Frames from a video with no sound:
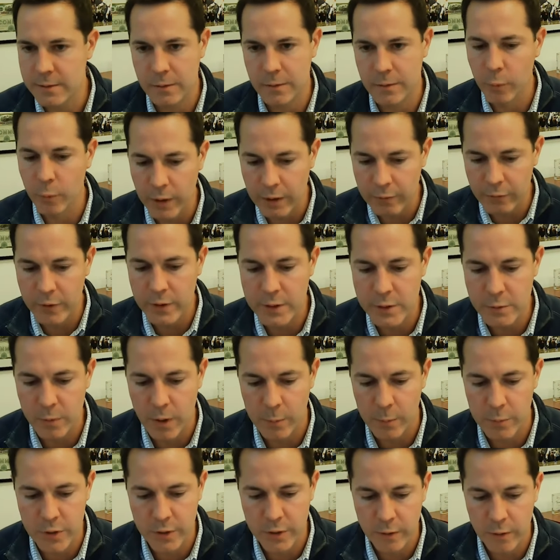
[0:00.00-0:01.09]
or whatever
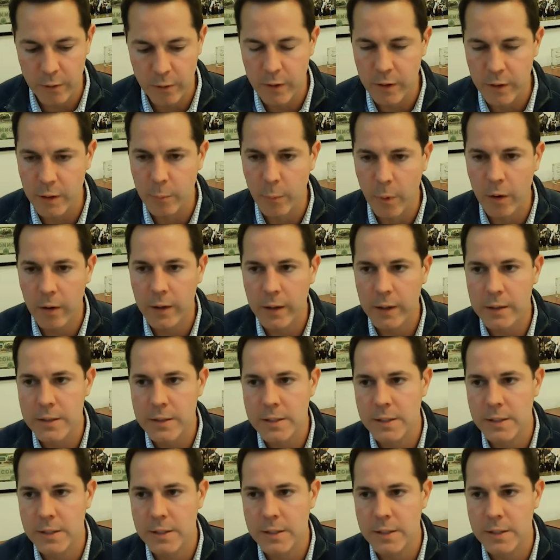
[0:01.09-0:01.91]
disruption occurred in the market.